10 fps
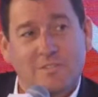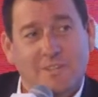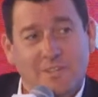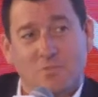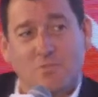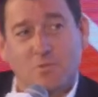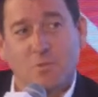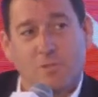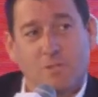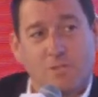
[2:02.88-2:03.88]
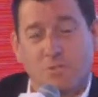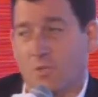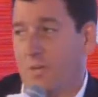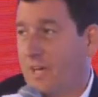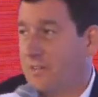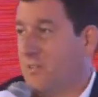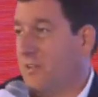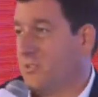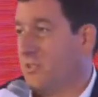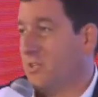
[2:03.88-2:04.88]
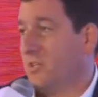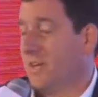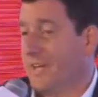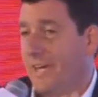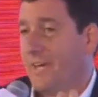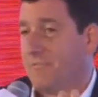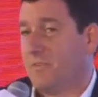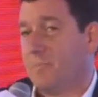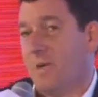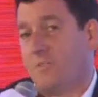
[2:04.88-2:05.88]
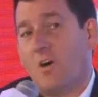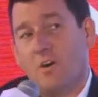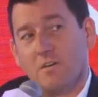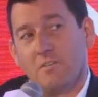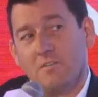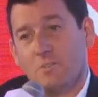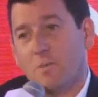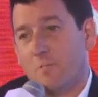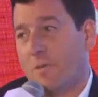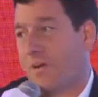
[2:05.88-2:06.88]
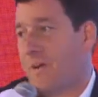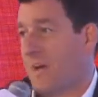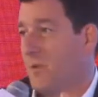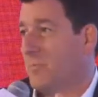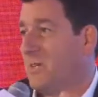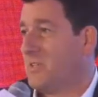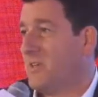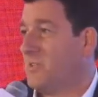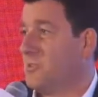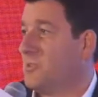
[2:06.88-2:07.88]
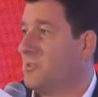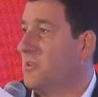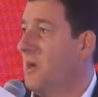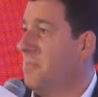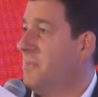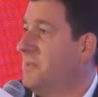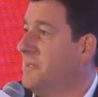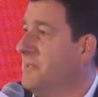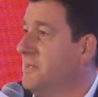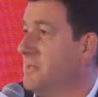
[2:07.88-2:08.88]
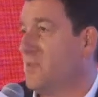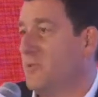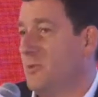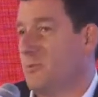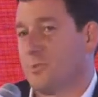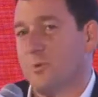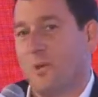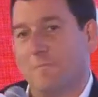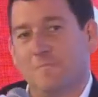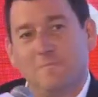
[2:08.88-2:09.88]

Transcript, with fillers: is the food here. So I had lunch here, and I can't feel my tongue. It's been about an hour. My tongue is still numb. But the food was great.